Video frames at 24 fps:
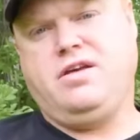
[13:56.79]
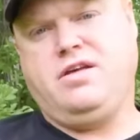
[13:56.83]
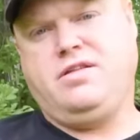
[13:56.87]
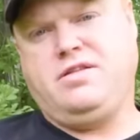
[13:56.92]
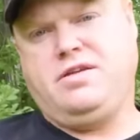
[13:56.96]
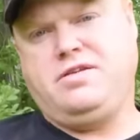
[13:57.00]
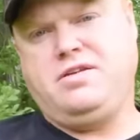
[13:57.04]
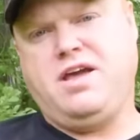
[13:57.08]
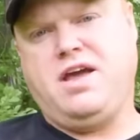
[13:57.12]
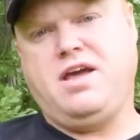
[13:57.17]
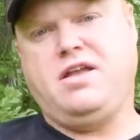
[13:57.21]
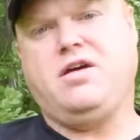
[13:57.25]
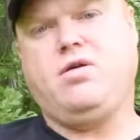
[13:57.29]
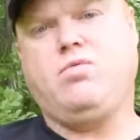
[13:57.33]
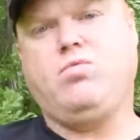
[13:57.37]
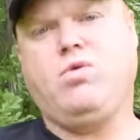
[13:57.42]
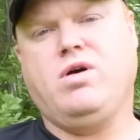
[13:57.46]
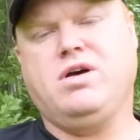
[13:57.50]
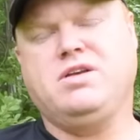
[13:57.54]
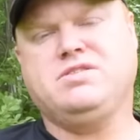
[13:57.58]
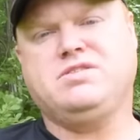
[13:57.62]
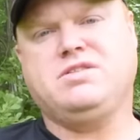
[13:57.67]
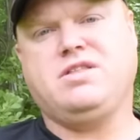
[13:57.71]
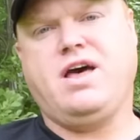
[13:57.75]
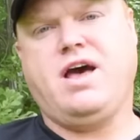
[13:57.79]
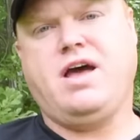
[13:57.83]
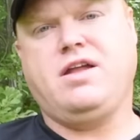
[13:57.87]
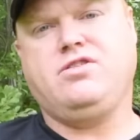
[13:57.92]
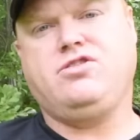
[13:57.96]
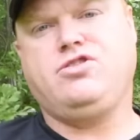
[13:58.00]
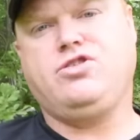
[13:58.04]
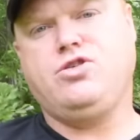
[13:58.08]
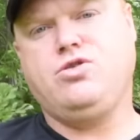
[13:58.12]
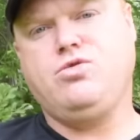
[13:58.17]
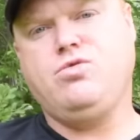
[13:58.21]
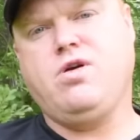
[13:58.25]
in the data was
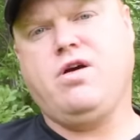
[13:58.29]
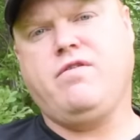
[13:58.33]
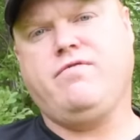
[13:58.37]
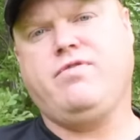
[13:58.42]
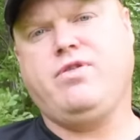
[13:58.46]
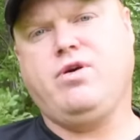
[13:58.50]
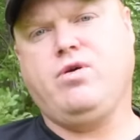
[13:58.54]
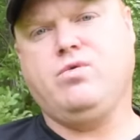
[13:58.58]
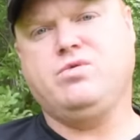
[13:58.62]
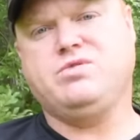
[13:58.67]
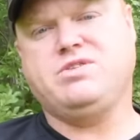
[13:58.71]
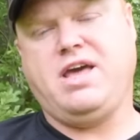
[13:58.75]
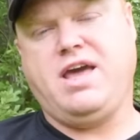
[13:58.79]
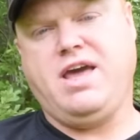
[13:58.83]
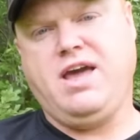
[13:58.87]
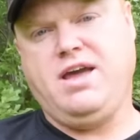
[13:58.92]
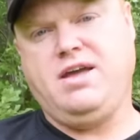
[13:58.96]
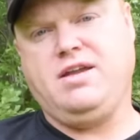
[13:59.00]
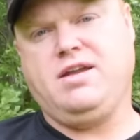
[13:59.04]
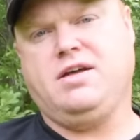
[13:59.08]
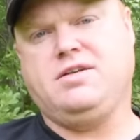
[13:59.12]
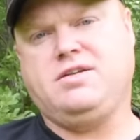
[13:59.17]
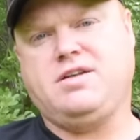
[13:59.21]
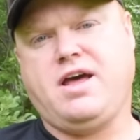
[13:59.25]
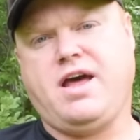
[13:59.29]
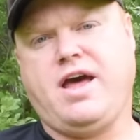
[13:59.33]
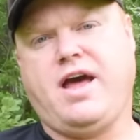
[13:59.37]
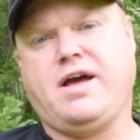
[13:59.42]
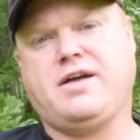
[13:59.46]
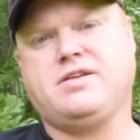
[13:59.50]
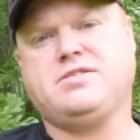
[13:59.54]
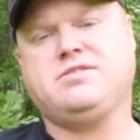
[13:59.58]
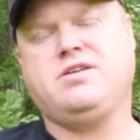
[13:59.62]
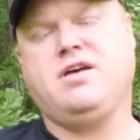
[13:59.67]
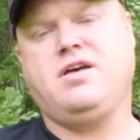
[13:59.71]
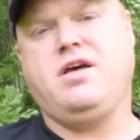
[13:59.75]
that two of those eight
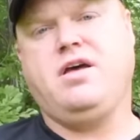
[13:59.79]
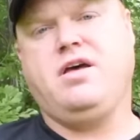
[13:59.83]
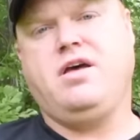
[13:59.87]
attacks